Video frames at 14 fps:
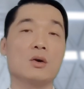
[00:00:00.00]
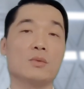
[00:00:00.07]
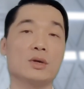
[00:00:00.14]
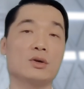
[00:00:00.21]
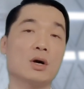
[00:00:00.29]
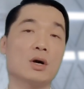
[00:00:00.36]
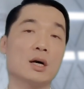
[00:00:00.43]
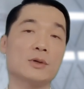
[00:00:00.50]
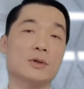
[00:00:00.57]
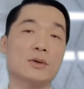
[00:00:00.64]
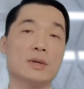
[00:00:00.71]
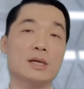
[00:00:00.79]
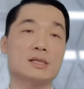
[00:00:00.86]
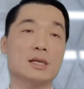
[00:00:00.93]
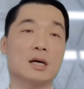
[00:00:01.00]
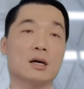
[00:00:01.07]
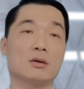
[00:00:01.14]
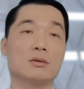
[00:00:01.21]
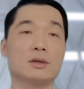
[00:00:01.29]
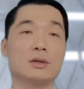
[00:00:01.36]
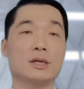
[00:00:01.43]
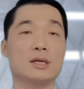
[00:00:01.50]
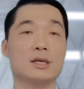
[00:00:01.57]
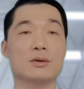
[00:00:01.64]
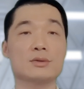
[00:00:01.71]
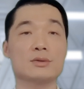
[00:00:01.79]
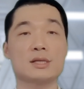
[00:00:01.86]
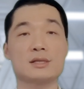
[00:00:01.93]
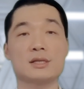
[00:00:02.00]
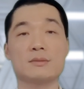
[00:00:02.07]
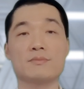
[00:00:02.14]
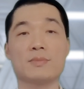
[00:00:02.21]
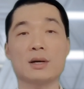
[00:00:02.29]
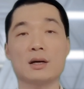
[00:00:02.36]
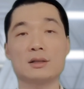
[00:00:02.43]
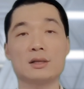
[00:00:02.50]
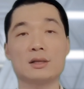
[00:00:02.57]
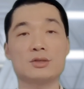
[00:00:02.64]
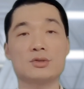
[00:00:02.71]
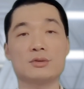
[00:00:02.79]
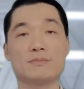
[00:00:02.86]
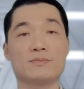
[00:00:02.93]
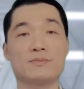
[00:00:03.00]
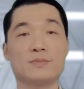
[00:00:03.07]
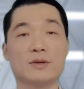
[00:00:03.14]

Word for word: we cooperate with our ecosystem partner to